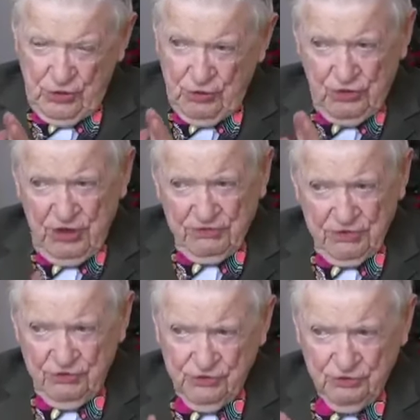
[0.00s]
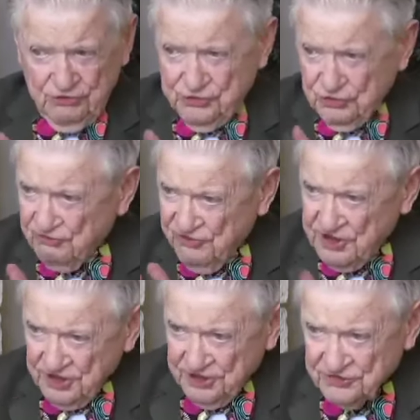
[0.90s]
you never use your
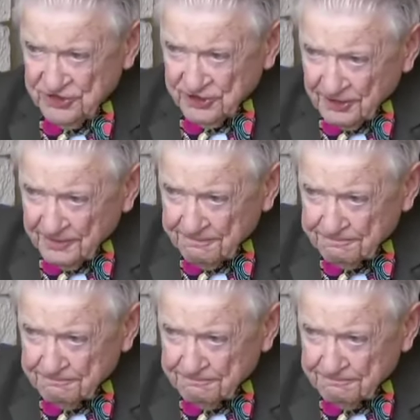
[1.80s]
feelings here.